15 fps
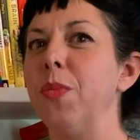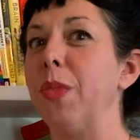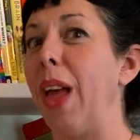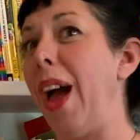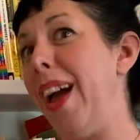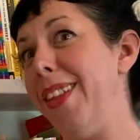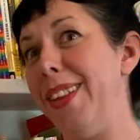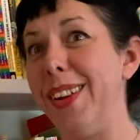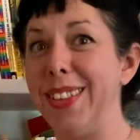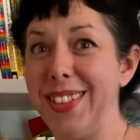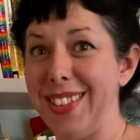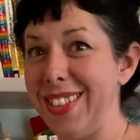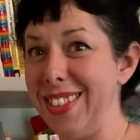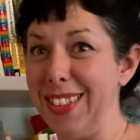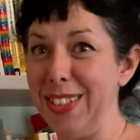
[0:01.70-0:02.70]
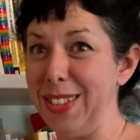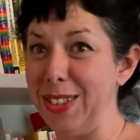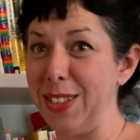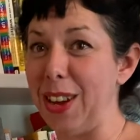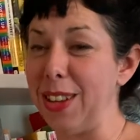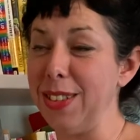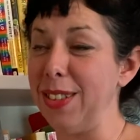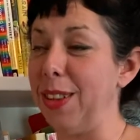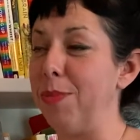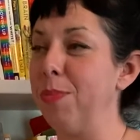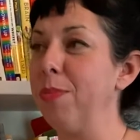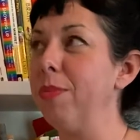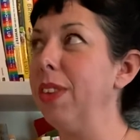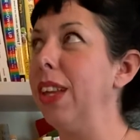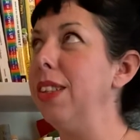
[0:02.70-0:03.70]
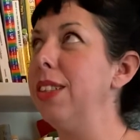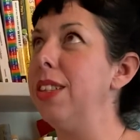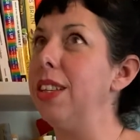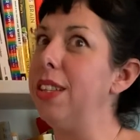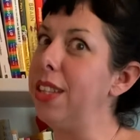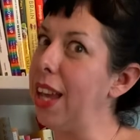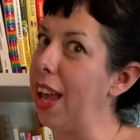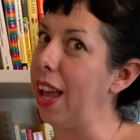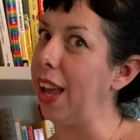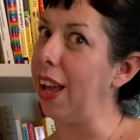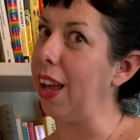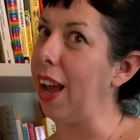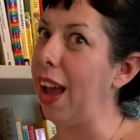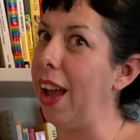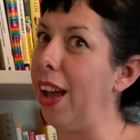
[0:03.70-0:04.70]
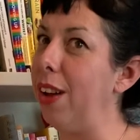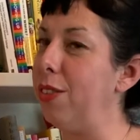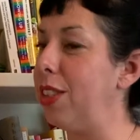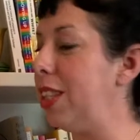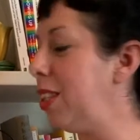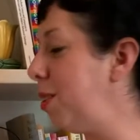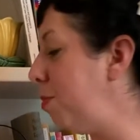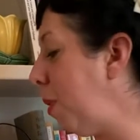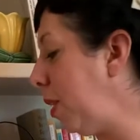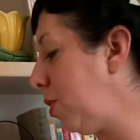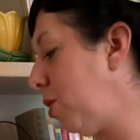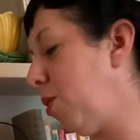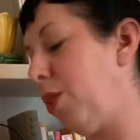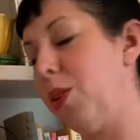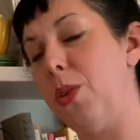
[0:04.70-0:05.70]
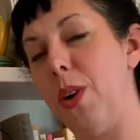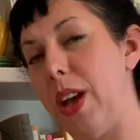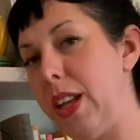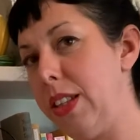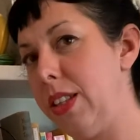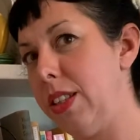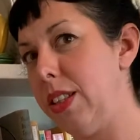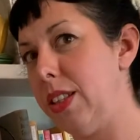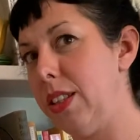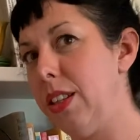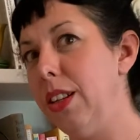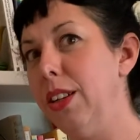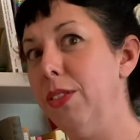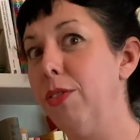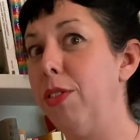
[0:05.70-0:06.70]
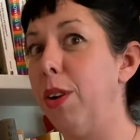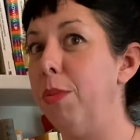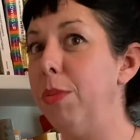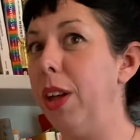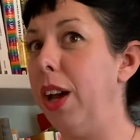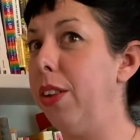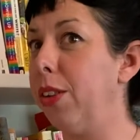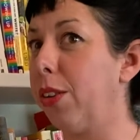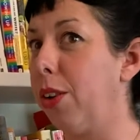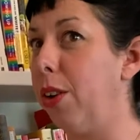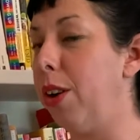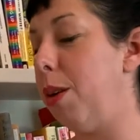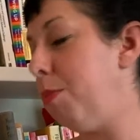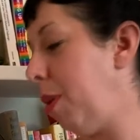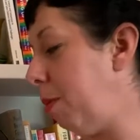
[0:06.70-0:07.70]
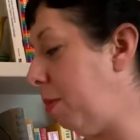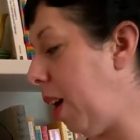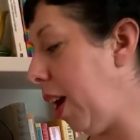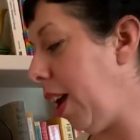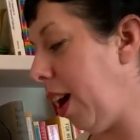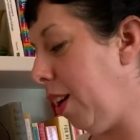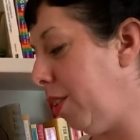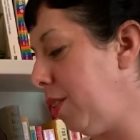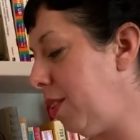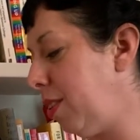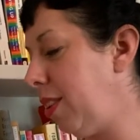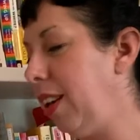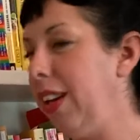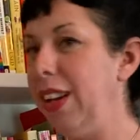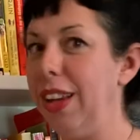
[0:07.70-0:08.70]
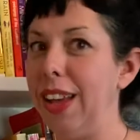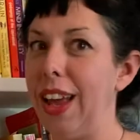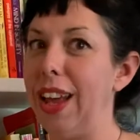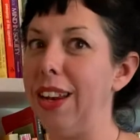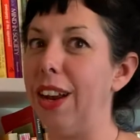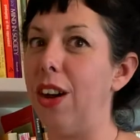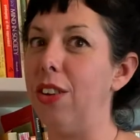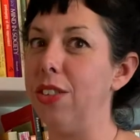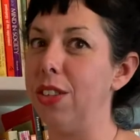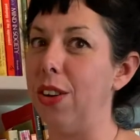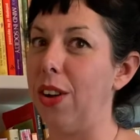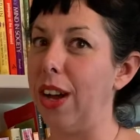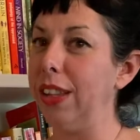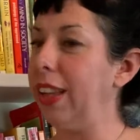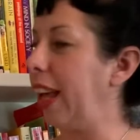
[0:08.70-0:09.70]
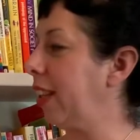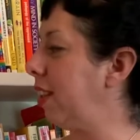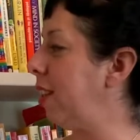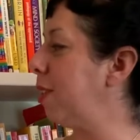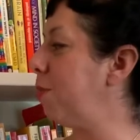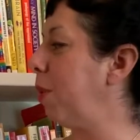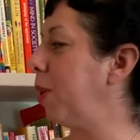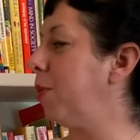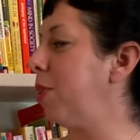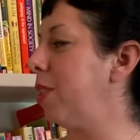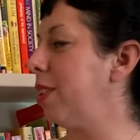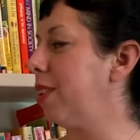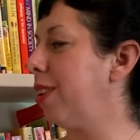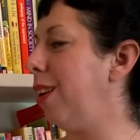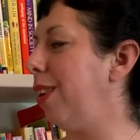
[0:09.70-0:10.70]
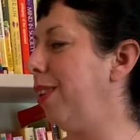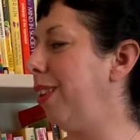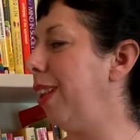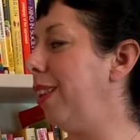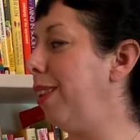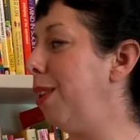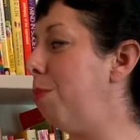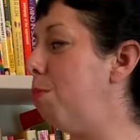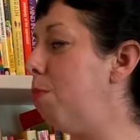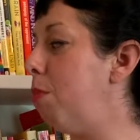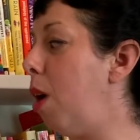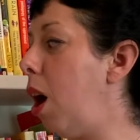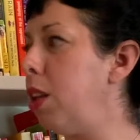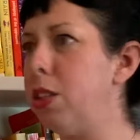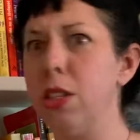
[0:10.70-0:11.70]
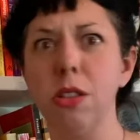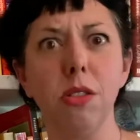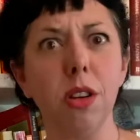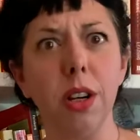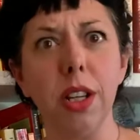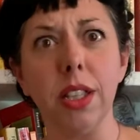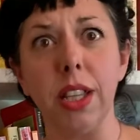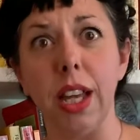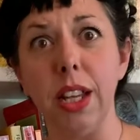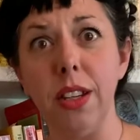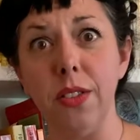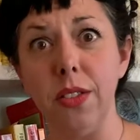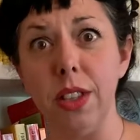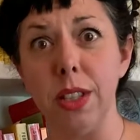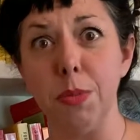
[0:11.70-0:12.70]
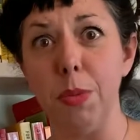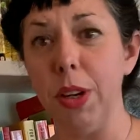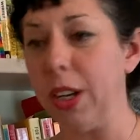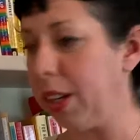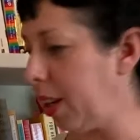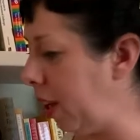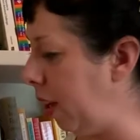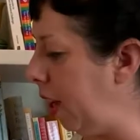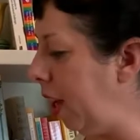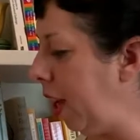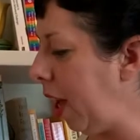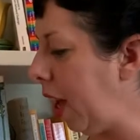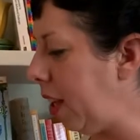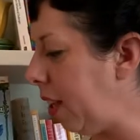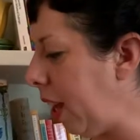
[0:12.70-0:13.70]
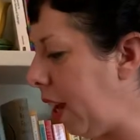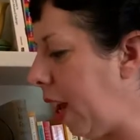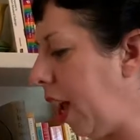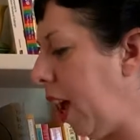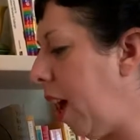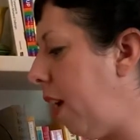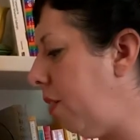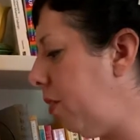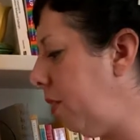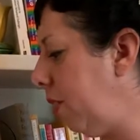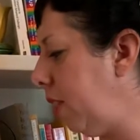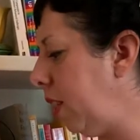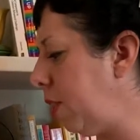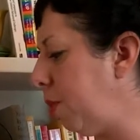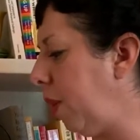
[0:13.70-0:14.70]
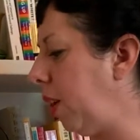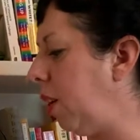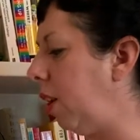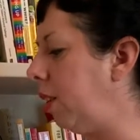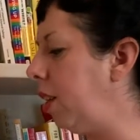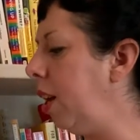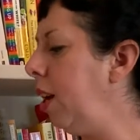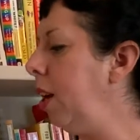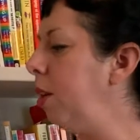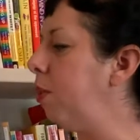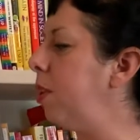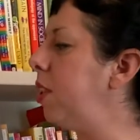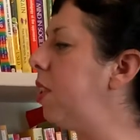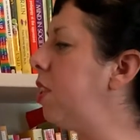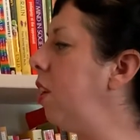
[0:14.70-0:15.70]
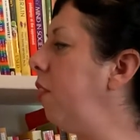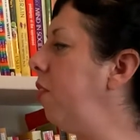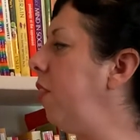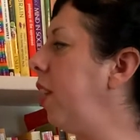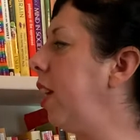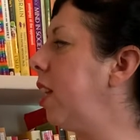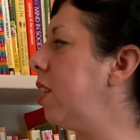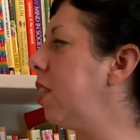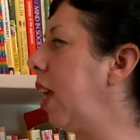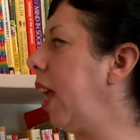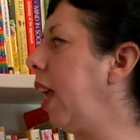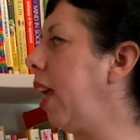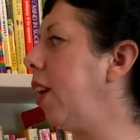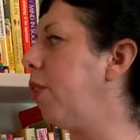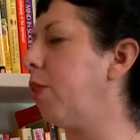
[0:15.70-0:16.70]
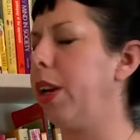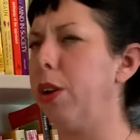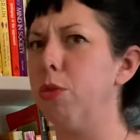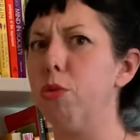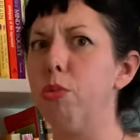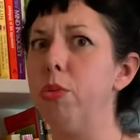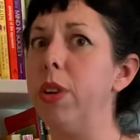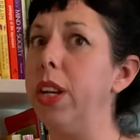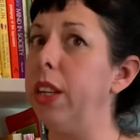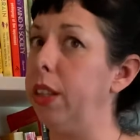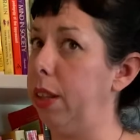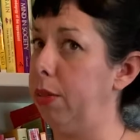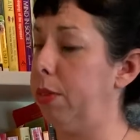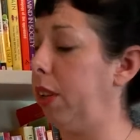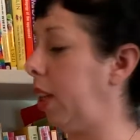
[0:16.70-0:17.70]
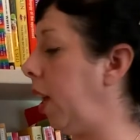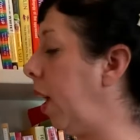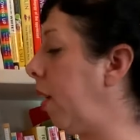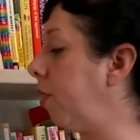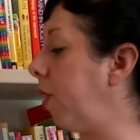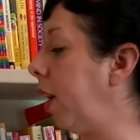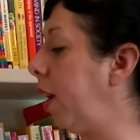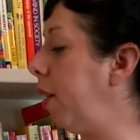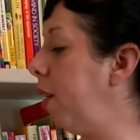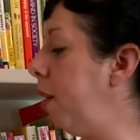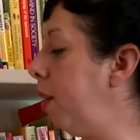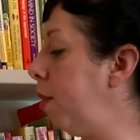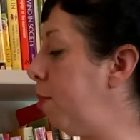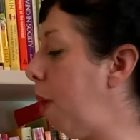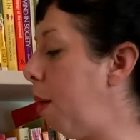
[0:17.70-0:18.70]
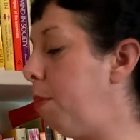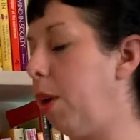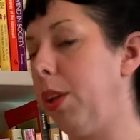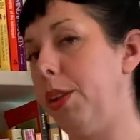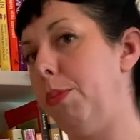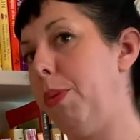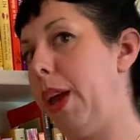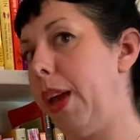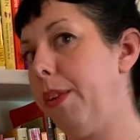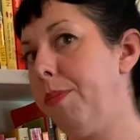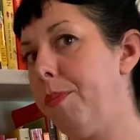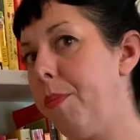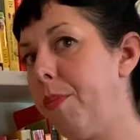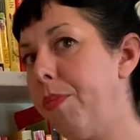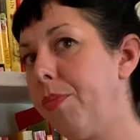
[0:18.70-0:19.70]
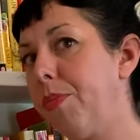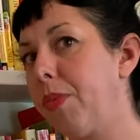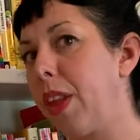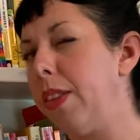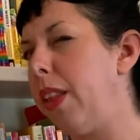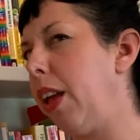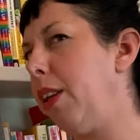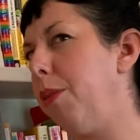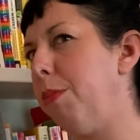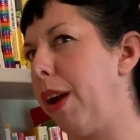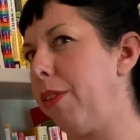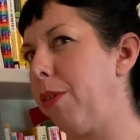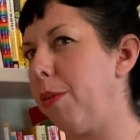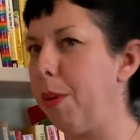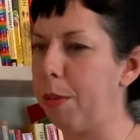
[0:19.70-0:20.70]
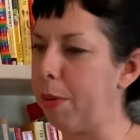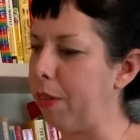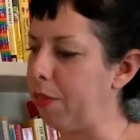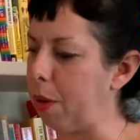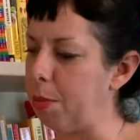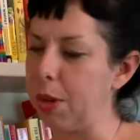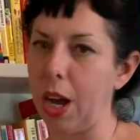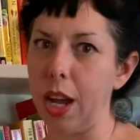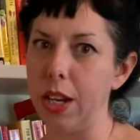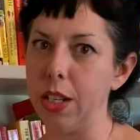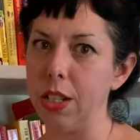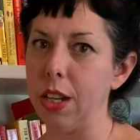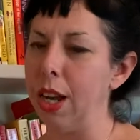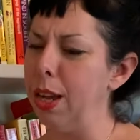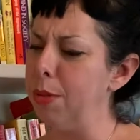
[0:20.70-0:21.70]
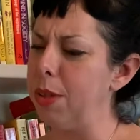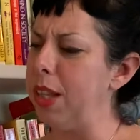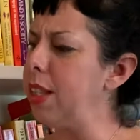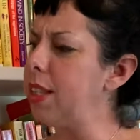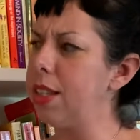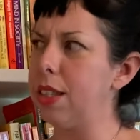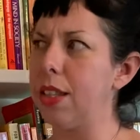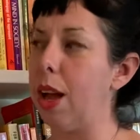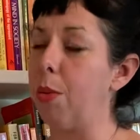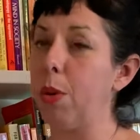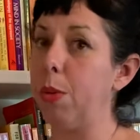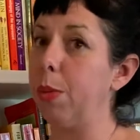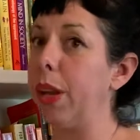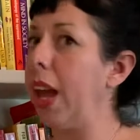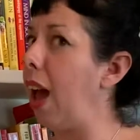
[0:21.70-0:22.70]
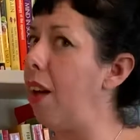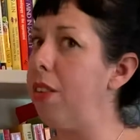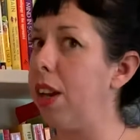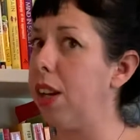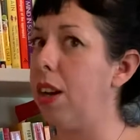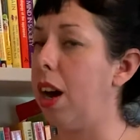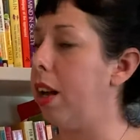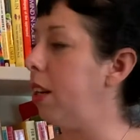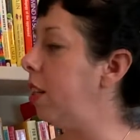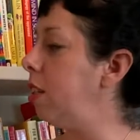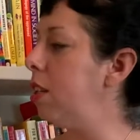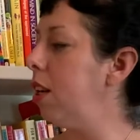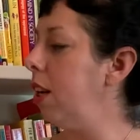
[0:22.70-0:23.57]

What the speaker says: Hi there, it's Teacher Jocelyn. Today I have a special request from the other grown-up at my house, and also I like this book, which is called The Monster at the end of this book. And then I have this one called When Sophie Gets Angry, Really, Really Angry by Molly Bang, that you might remember from Cottage. This is not one we had at Cottage